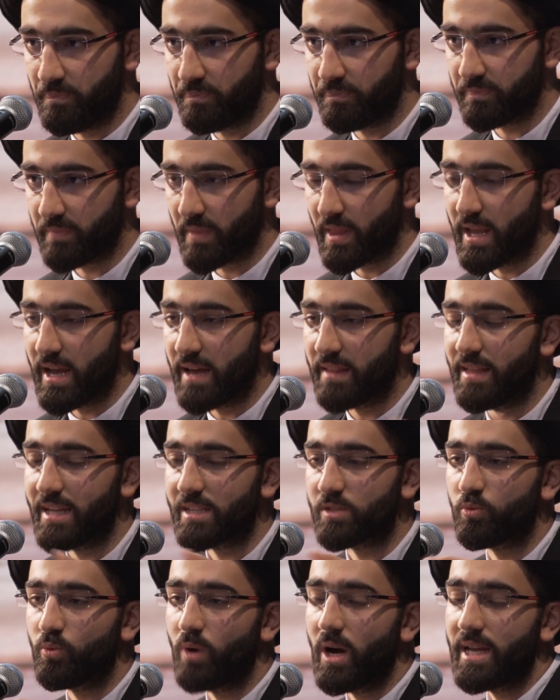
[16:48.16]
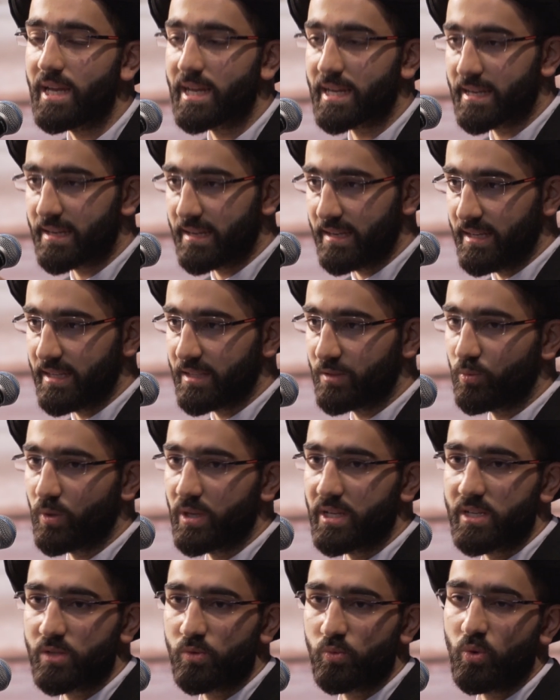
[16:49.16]
That's why a kid, when he's
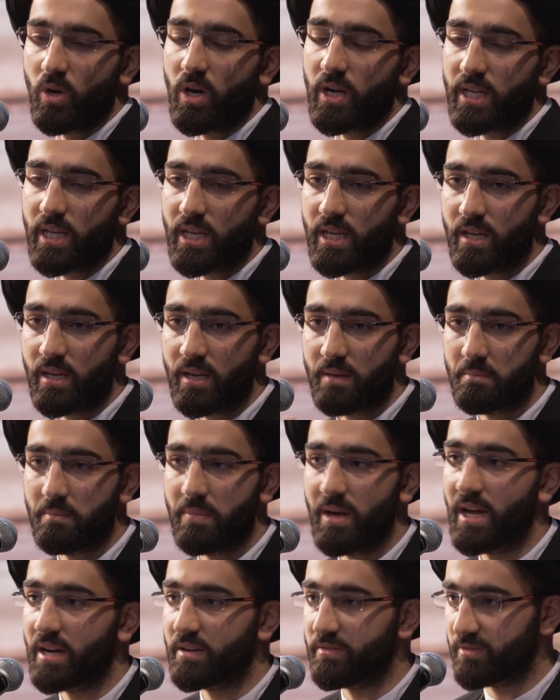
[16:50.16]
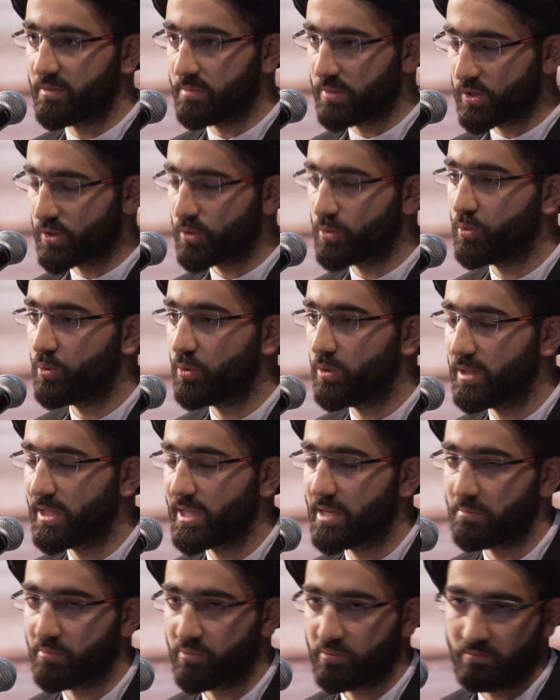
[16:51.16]
walking back from school in
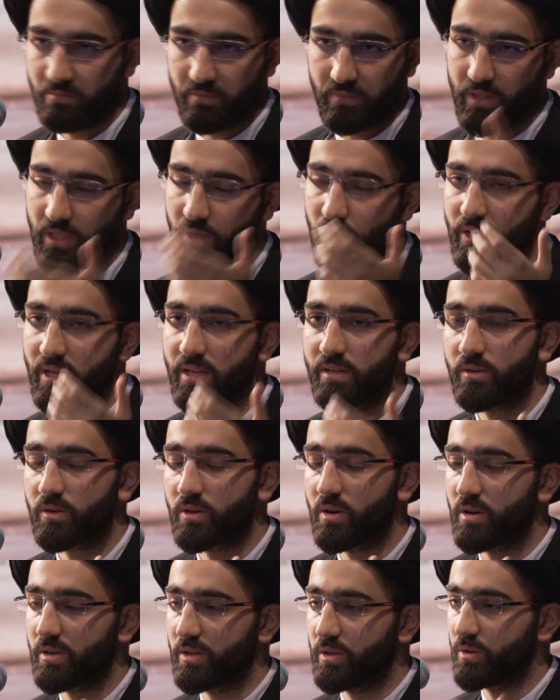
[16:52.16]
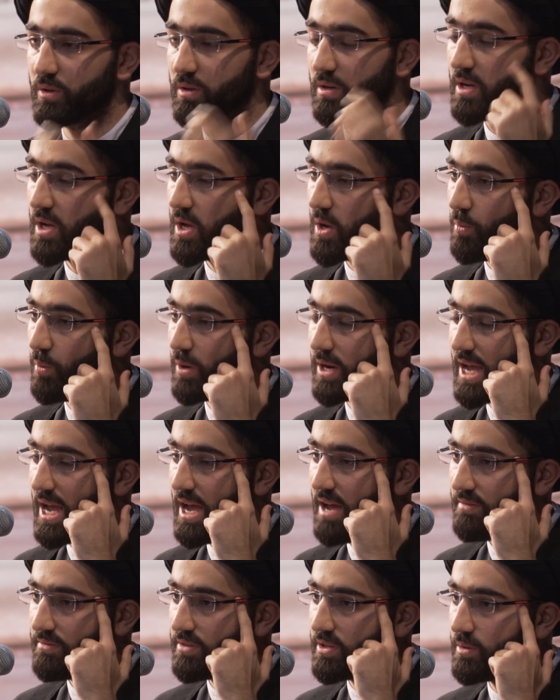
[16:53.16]
kindergarten or what have
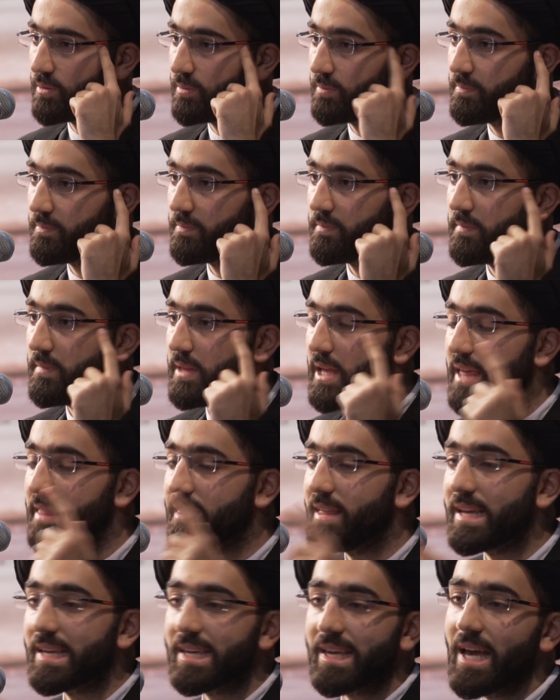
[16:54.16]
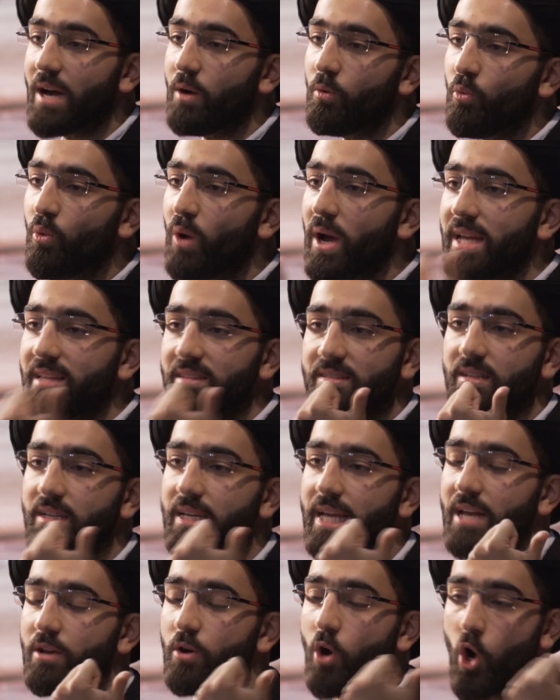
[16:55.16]
you, they can't wait to get
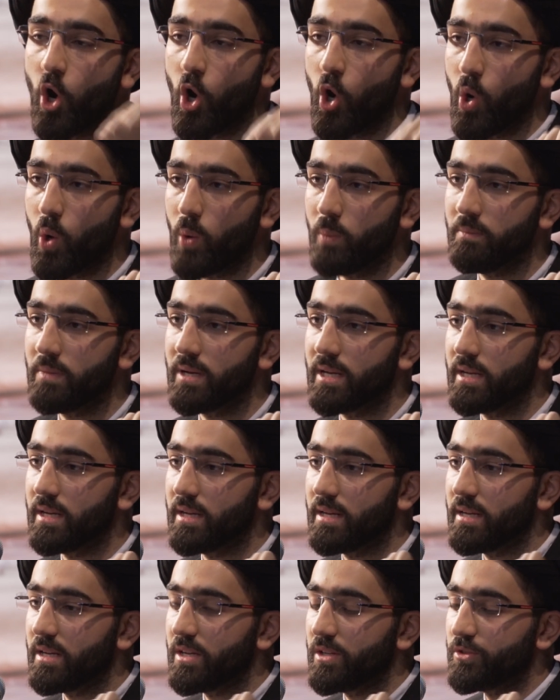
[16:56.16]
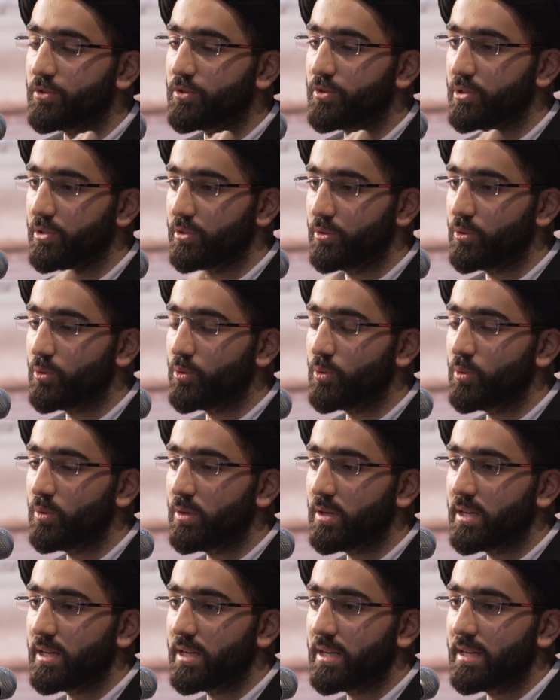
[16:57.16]
home to
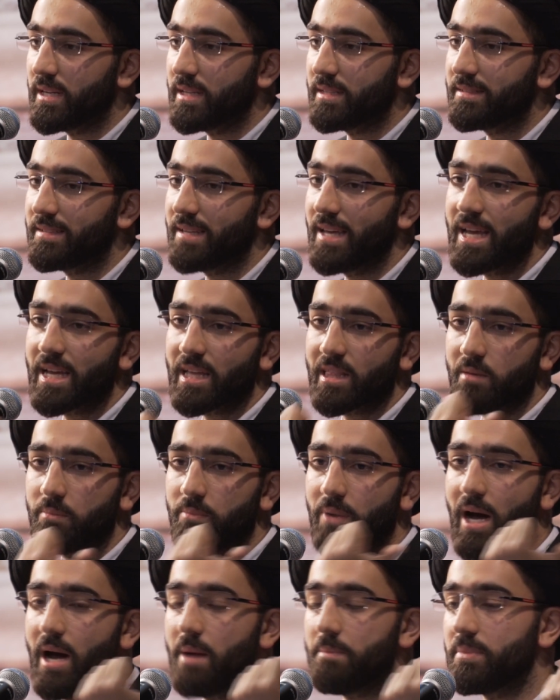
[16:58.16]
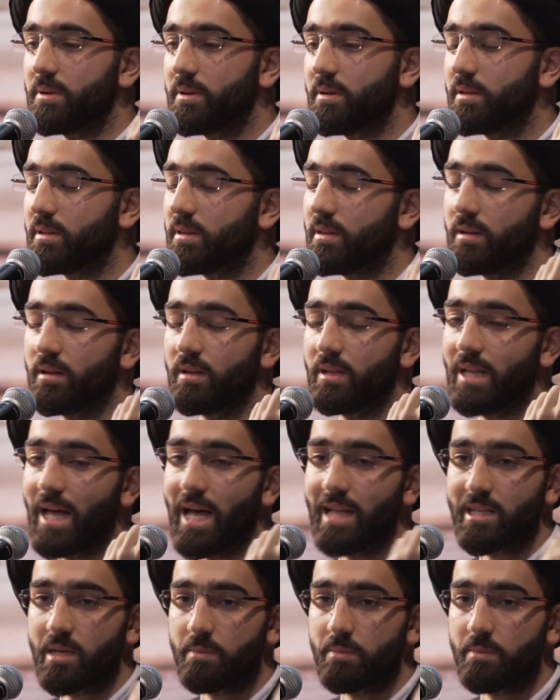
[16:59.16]
take the lollipop